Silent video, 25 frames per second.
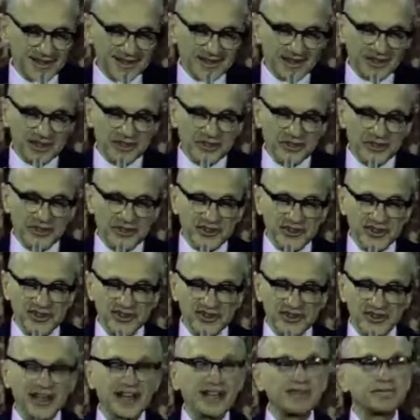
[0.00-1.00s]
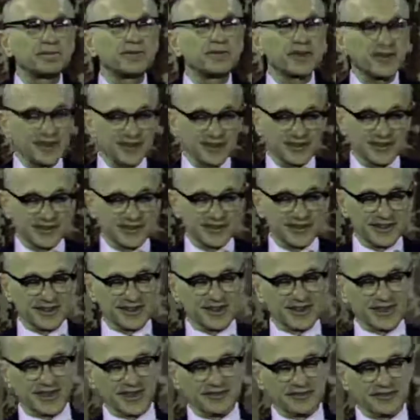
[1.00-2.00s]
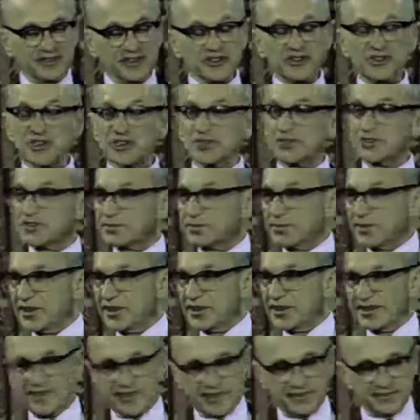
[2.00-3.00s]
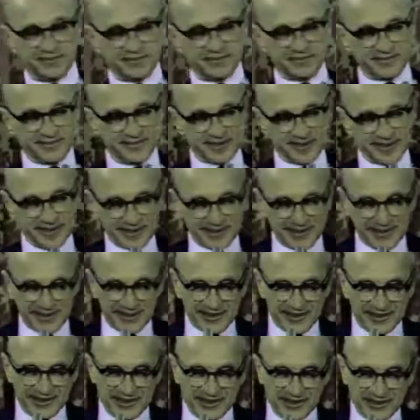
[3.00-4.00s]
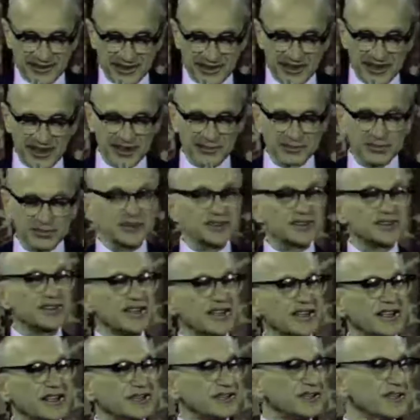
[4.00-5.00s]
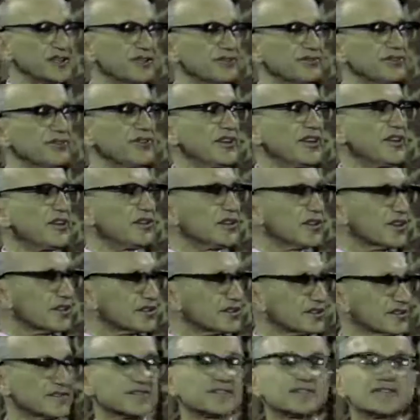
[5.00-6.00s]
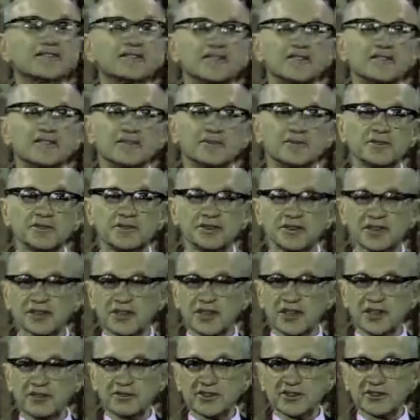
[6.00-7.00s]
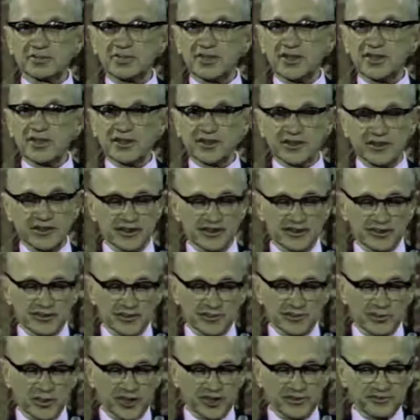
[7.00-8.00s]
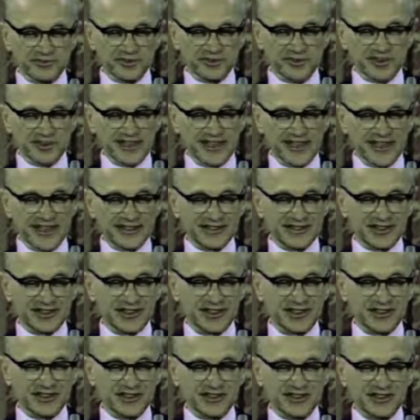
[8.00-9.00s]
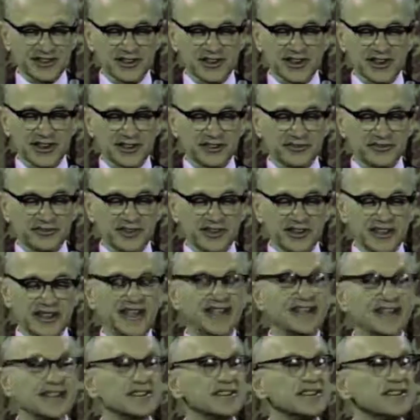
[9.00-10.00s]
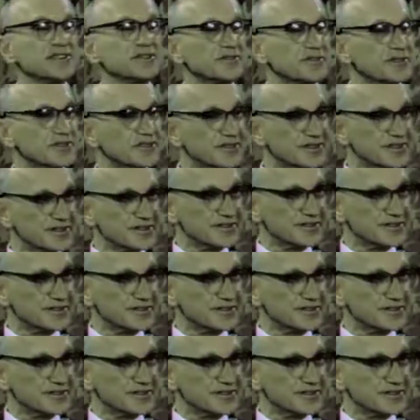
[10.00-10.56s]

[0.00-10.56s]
A third example of Newspeak is the double standard of fairness, which is always being used, one for tax cuts and the other for tax increases.